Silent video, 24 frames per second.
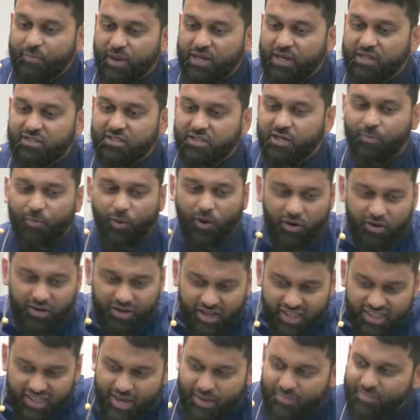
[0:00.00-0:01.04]
based upon
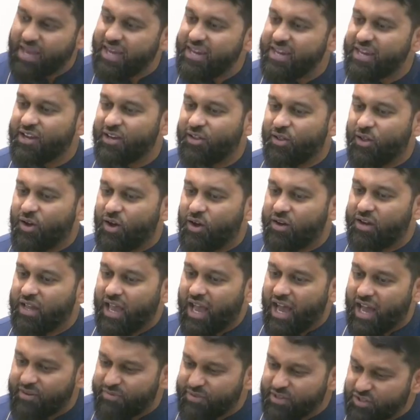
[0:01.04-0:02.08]
them getting along,
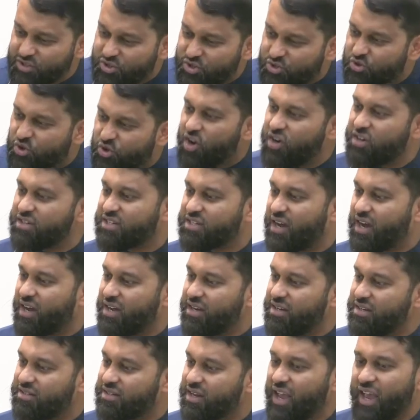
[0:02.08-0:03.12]
having strong
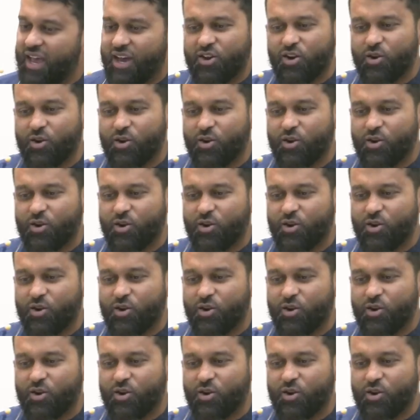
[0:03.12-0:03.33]
ties.